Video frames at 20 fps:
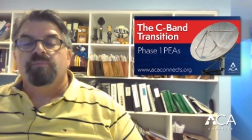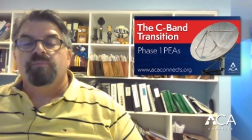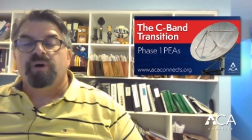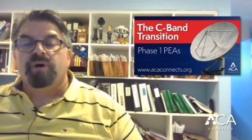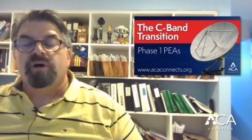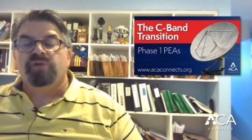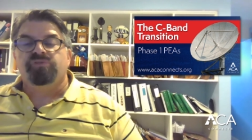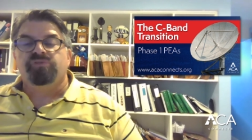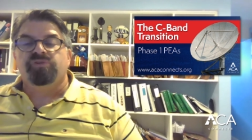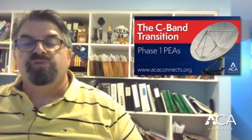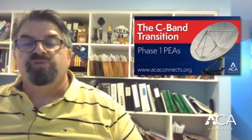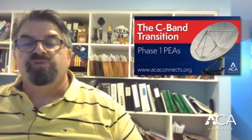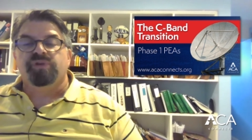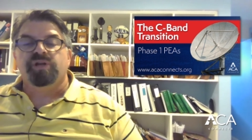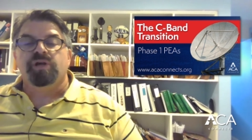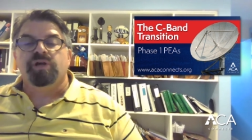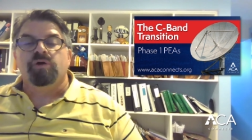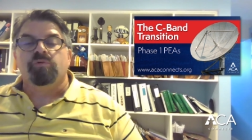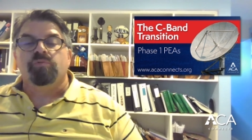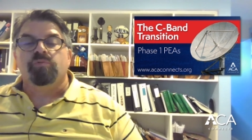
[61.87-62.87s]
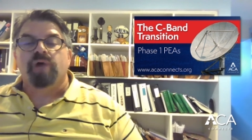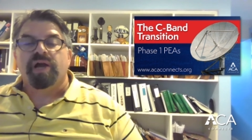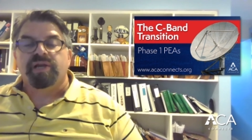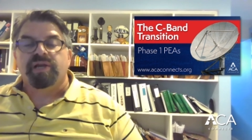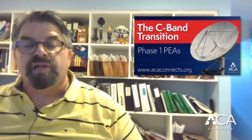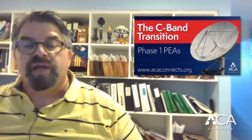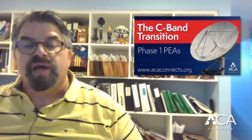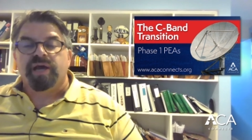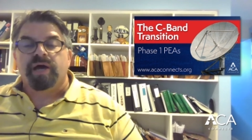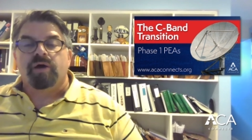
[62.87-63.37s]
pause this video
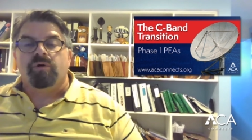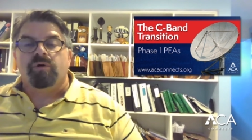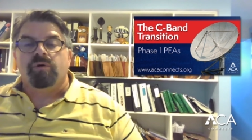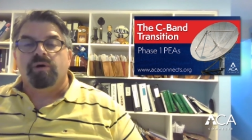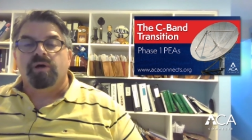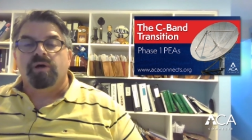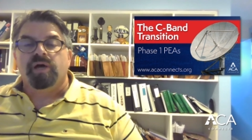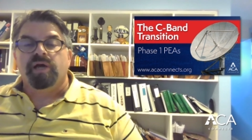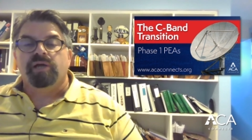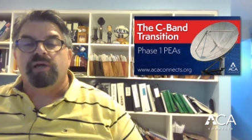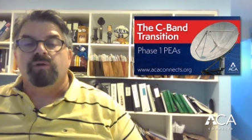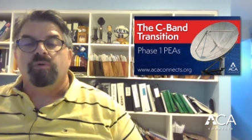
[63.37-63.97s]
right now and